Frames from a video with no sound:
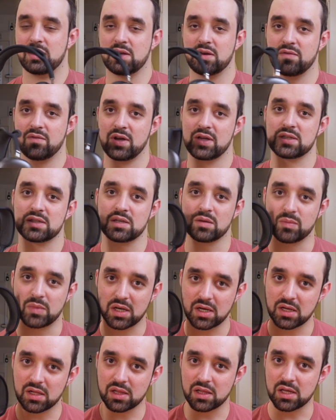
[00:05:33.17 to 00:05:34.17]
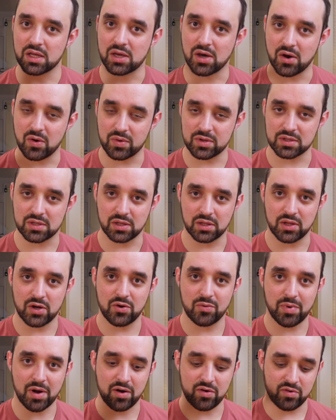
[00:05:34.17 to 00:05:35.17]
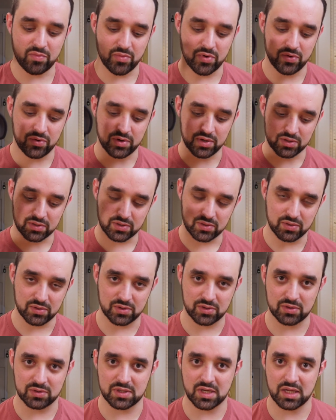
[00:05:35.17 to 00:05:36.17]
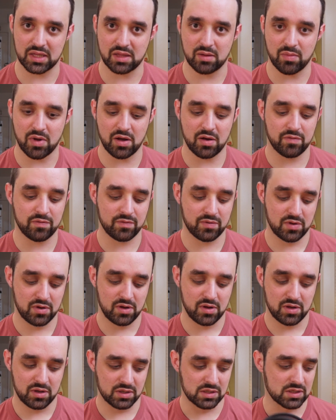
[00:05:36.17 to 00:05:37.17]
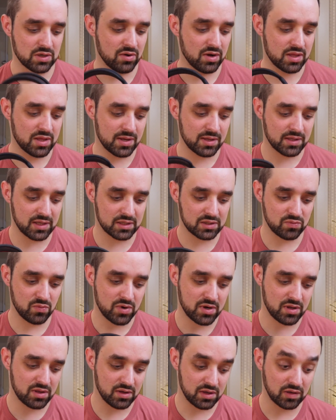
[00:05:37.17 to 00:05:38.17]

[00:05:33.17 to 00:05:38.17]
the device immediately go into low power mode as soon as you take them off. So I think that's one of the